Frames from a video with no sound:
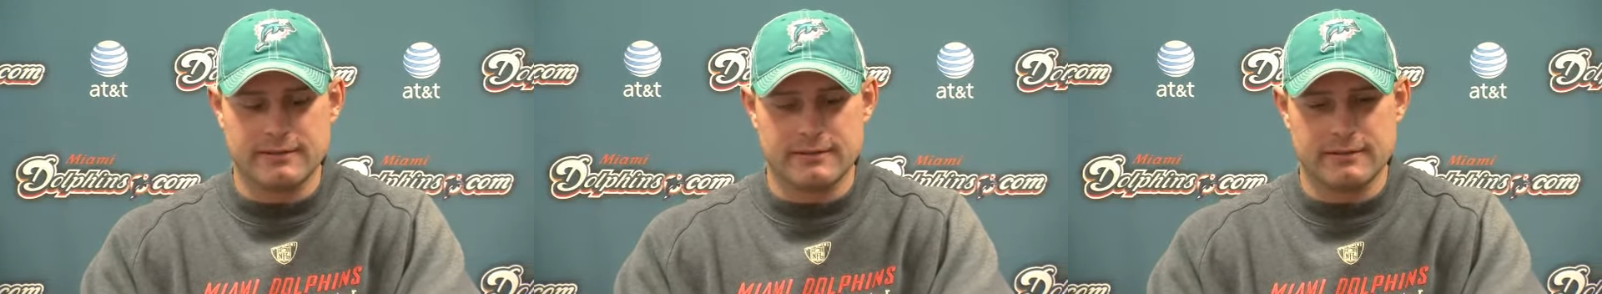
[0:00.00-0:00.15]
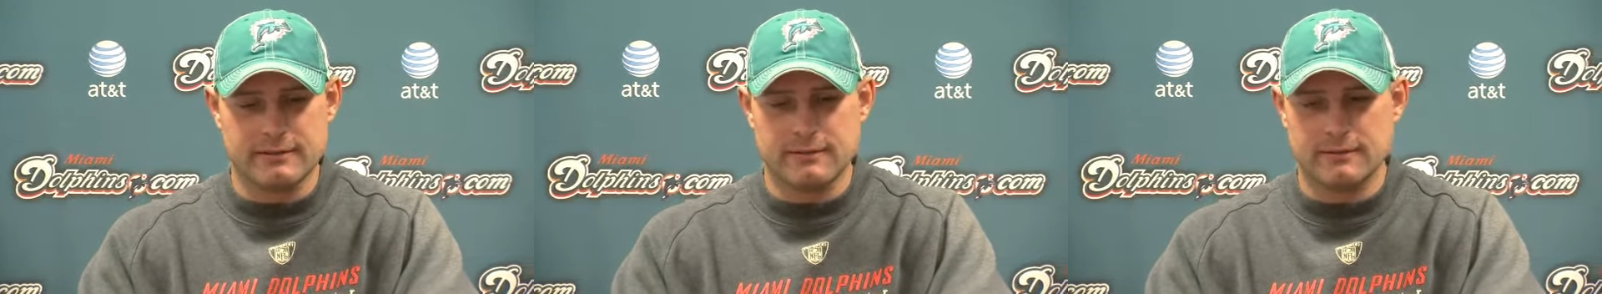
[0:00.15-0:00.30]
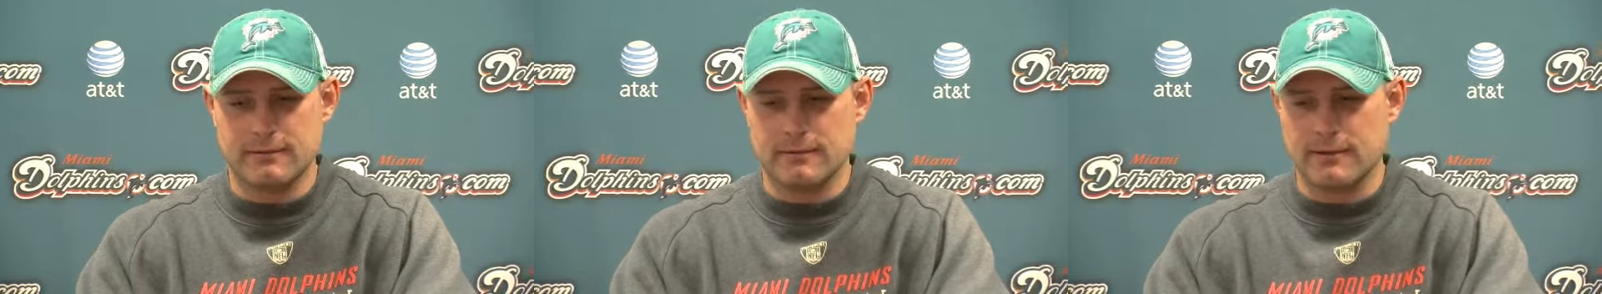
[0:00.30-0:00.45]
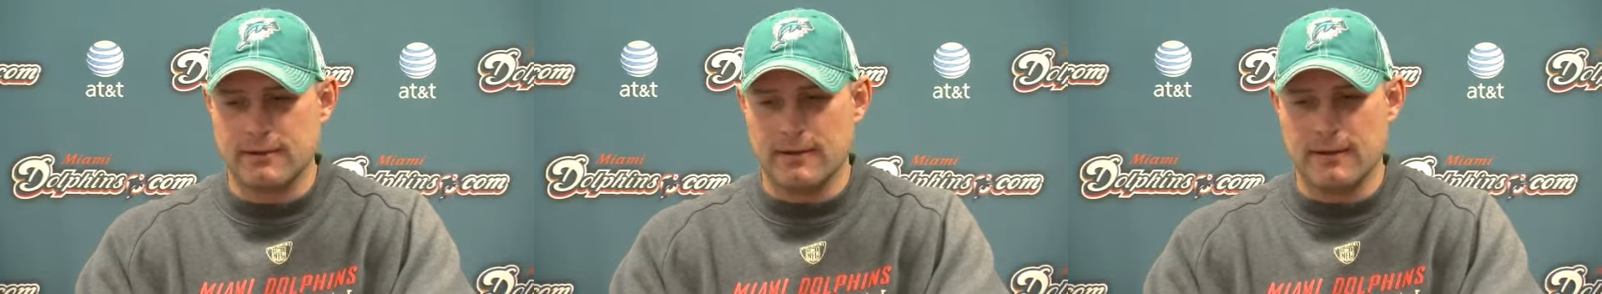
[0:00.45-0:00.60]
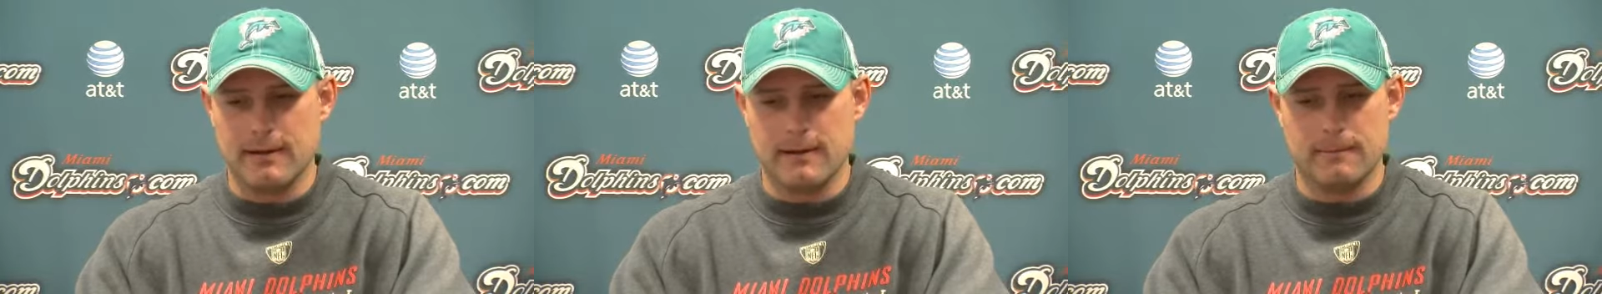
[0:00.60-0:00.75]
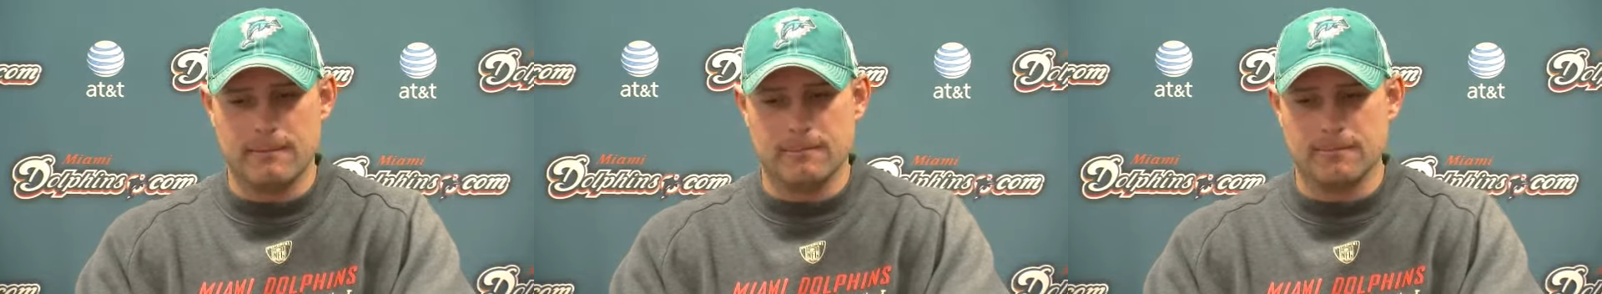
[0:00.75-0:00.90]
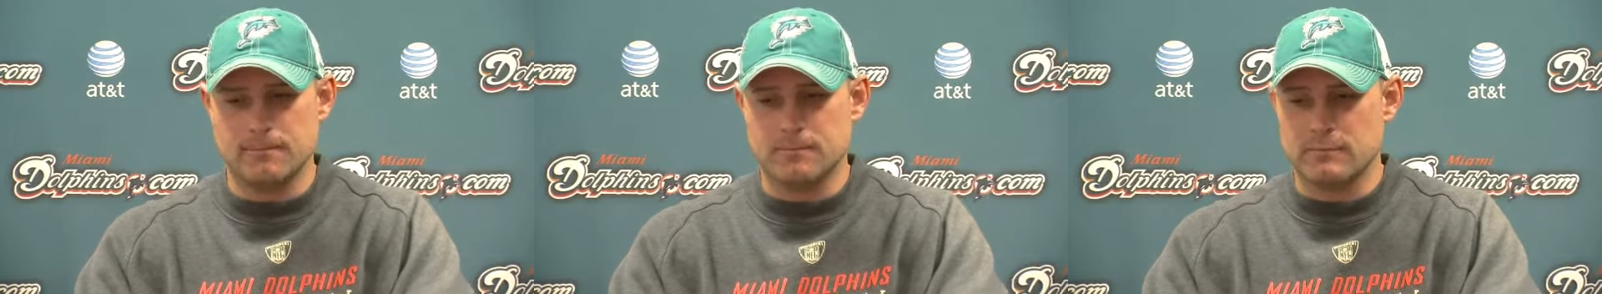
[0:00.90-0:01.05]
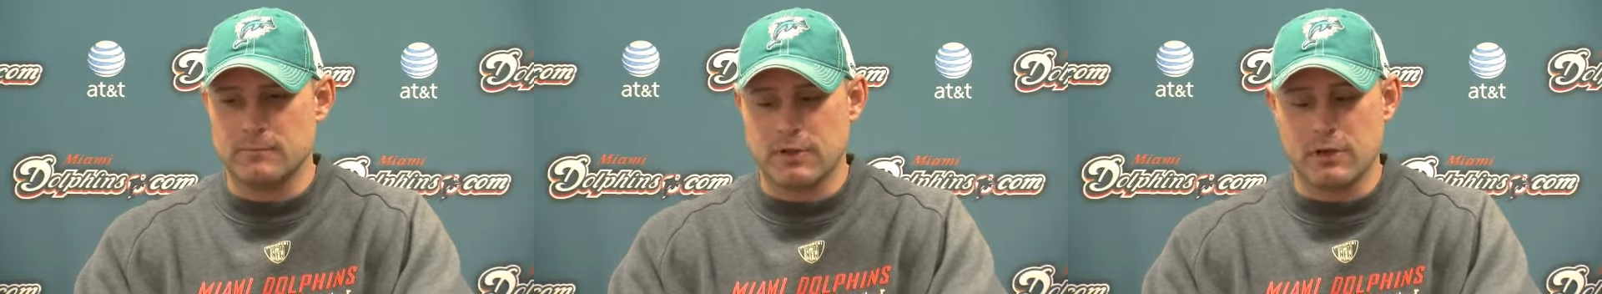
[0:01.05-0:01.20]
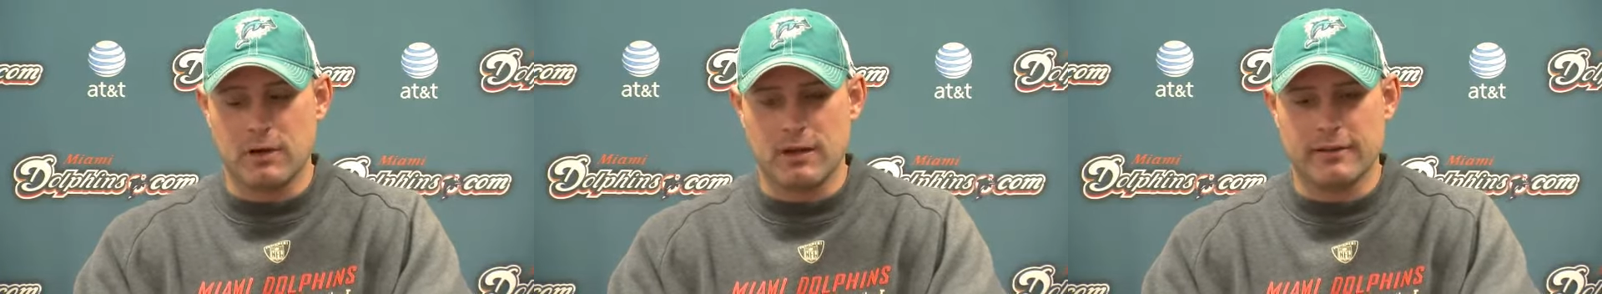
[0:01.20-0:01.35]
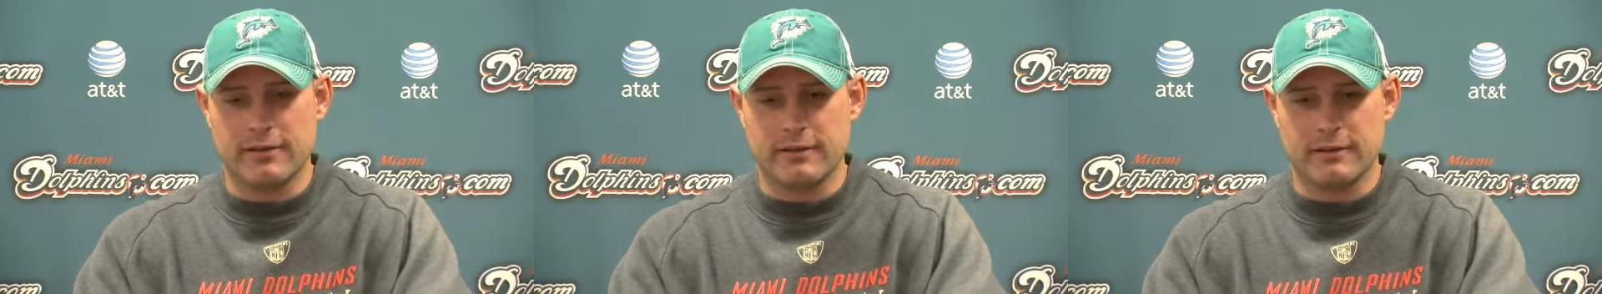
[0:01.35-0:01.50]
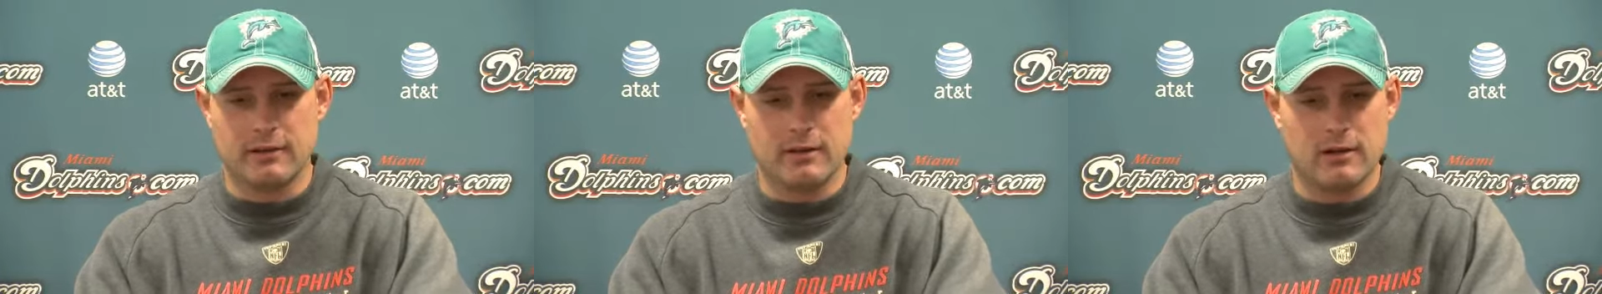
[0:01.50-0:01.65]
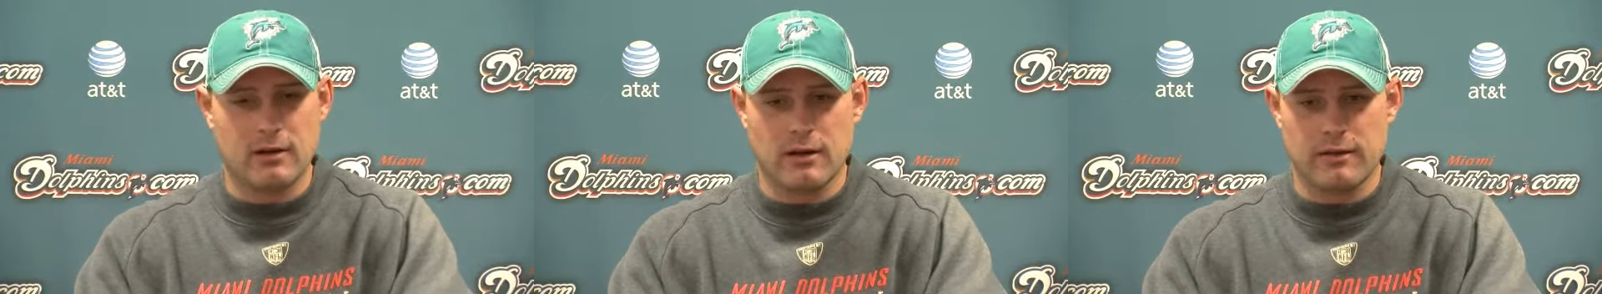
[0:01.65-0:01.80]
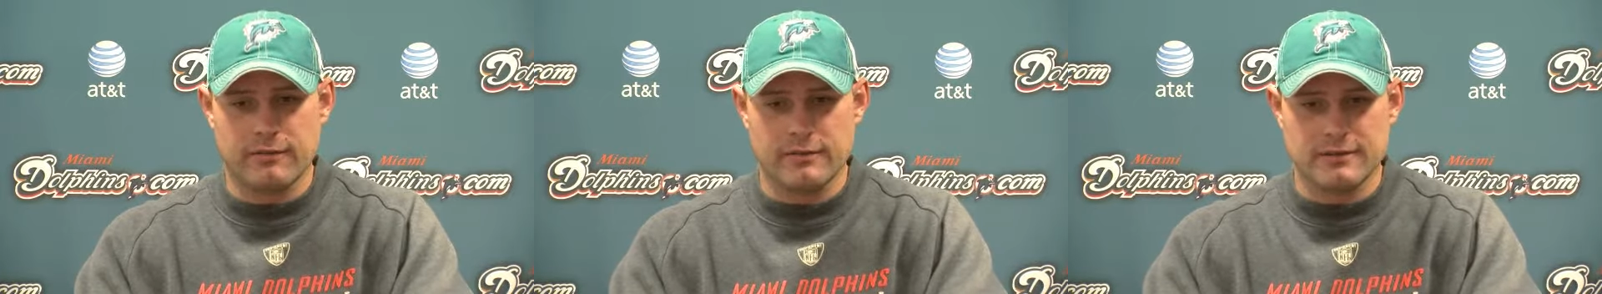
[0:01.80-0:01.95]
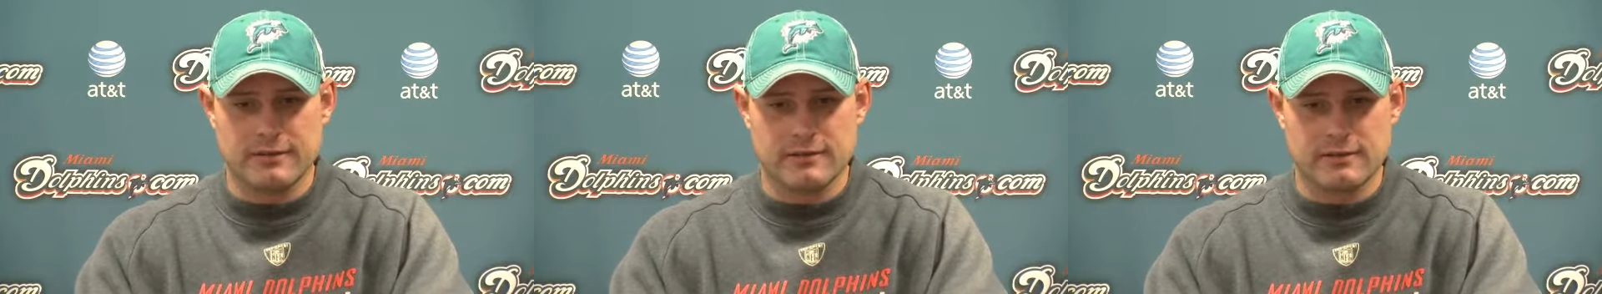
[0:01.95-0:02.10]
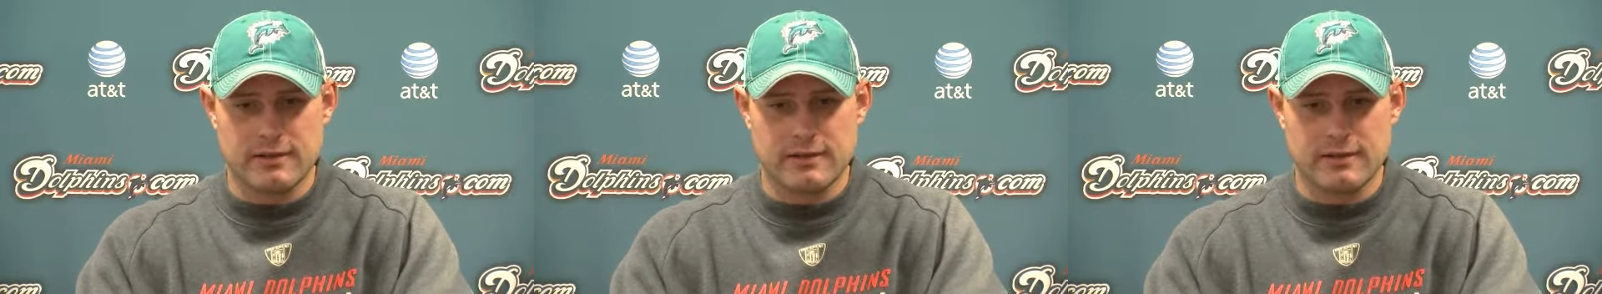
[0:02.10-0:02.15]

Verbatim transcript: And um, you know, I think our offensive